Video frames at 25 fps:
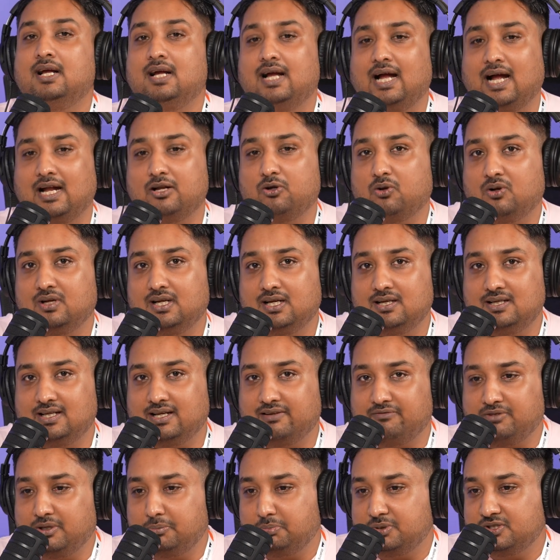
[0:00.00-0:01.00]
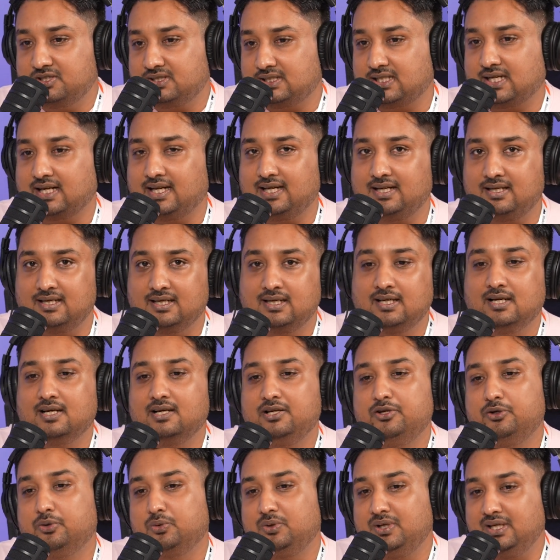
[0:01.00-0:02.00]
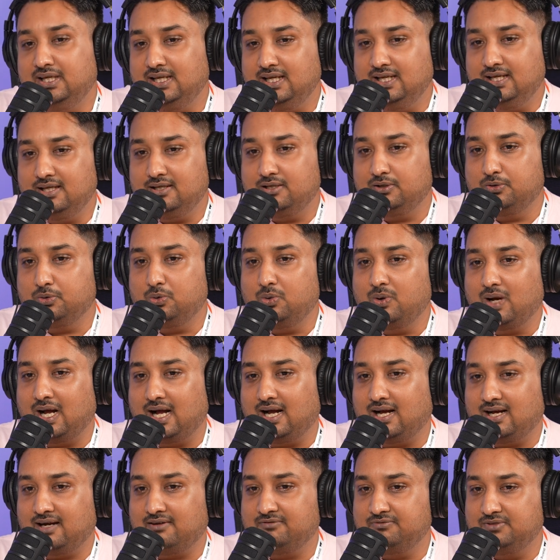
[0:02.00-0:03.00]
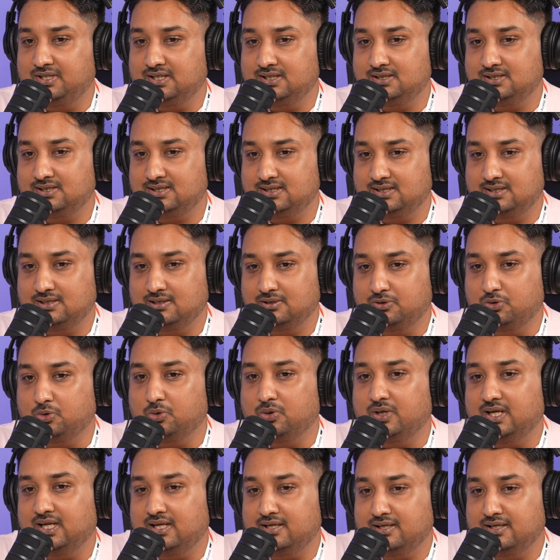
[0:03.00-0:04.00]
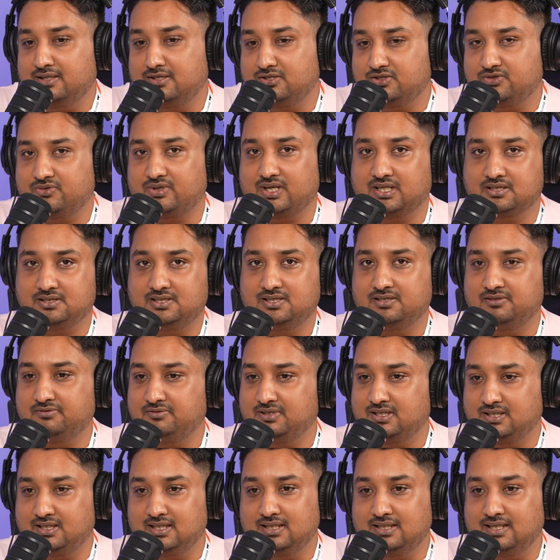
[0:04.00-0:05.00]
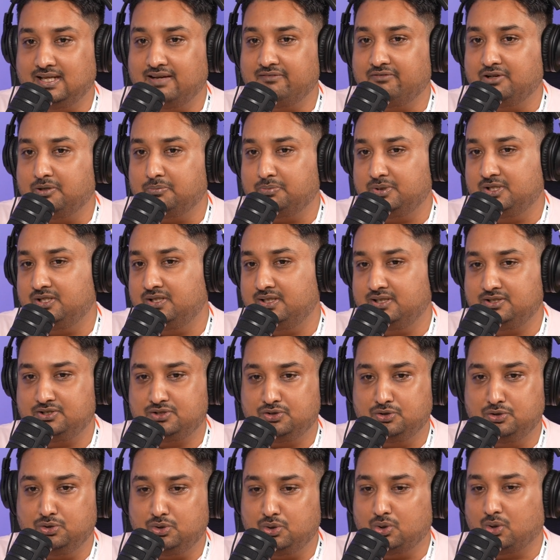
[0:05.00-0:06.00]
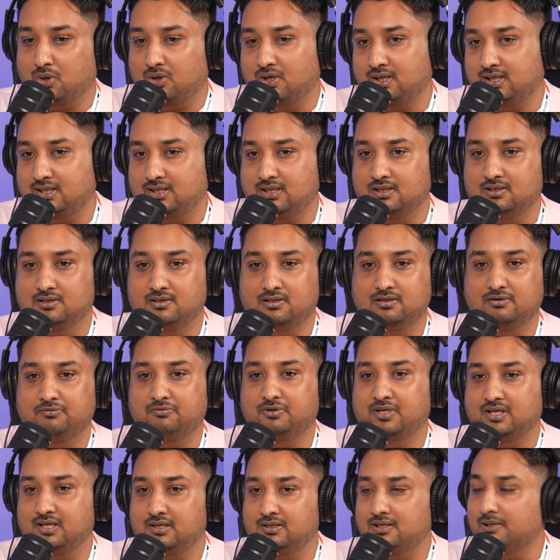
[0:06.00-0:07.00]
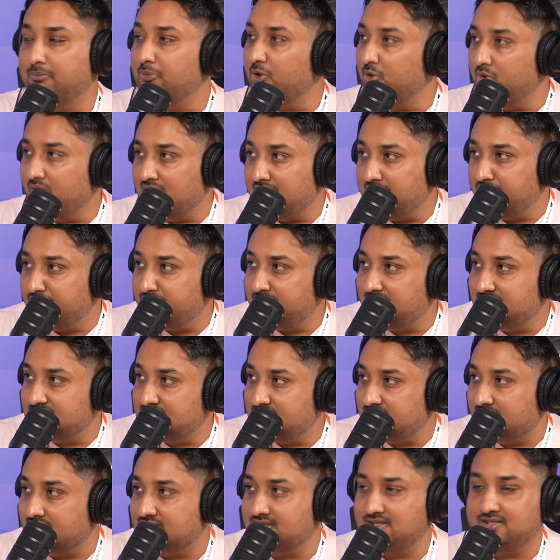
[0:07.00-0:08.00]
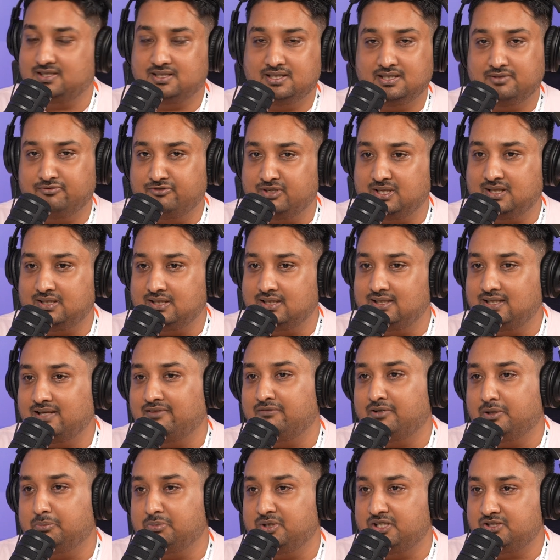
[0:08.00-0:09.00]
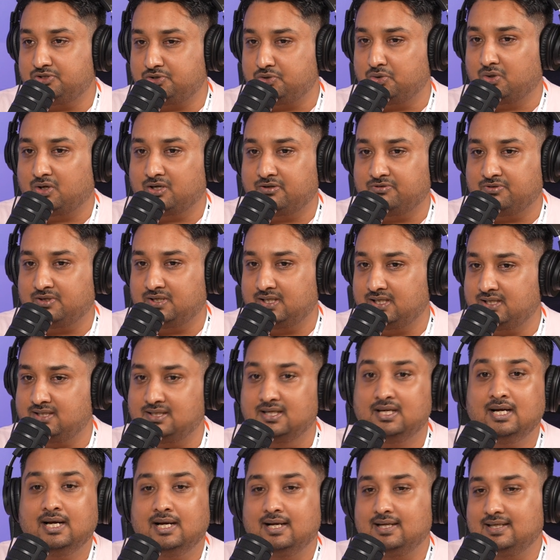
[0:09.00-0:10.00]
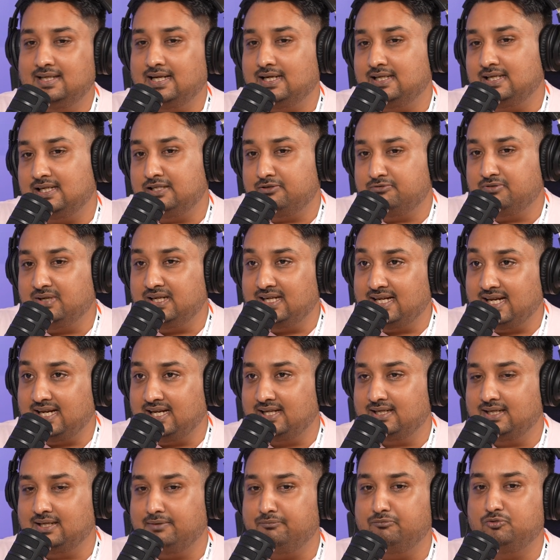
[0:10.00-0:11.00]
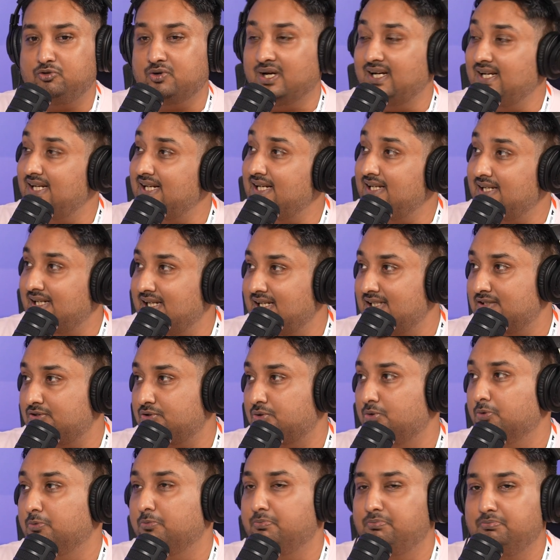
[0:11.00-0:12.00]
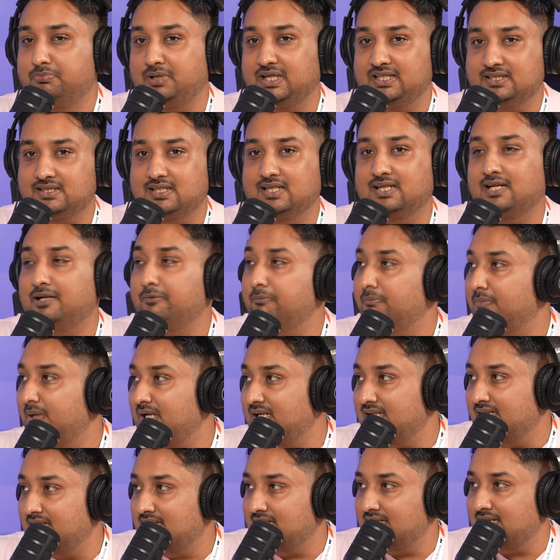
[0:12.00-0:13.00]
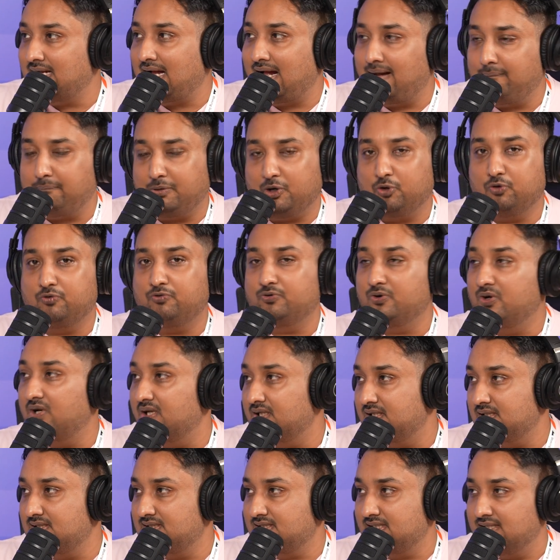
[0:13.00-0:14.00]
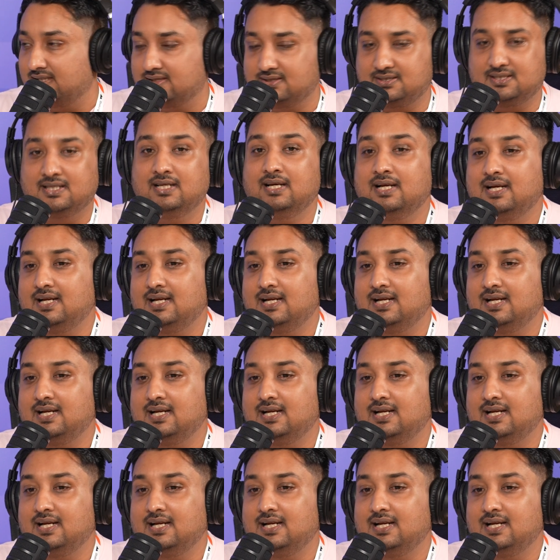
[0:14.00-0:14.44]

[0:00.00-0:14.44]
And on the developer side, you need to have this coherent structure where the developer is not worried about infrastructure, where the developer is not worried that it will take them 20 days to basically build their app out for other chains.